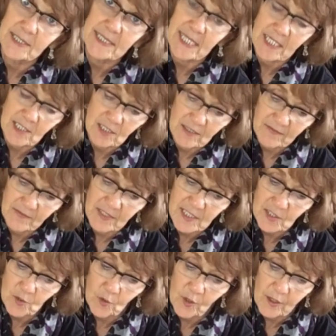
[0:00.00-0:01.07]
section of the
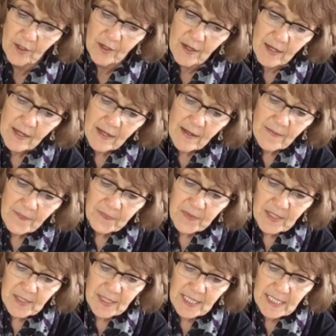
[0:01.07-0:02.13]
store.
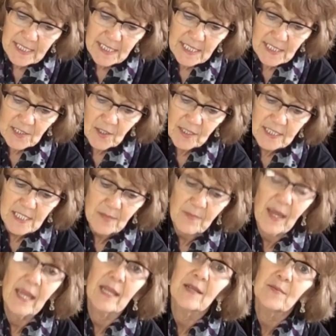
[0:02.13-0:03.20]
This is good to
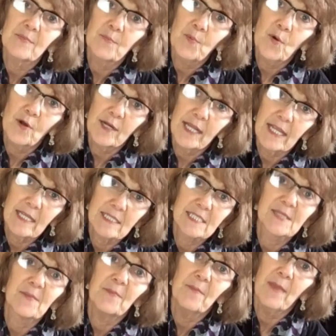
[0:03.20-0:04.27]
make
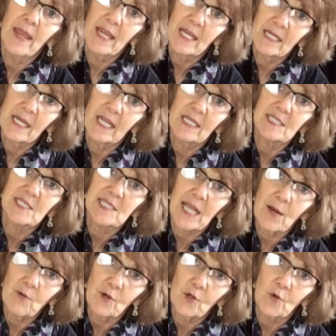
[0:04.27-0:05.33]
puddings, mayonnaise,
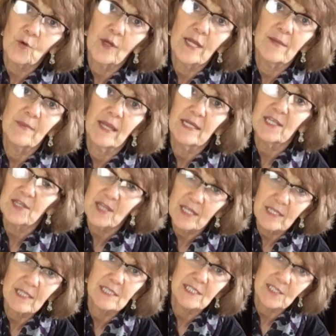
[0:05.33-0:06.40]
sour cream, anything that's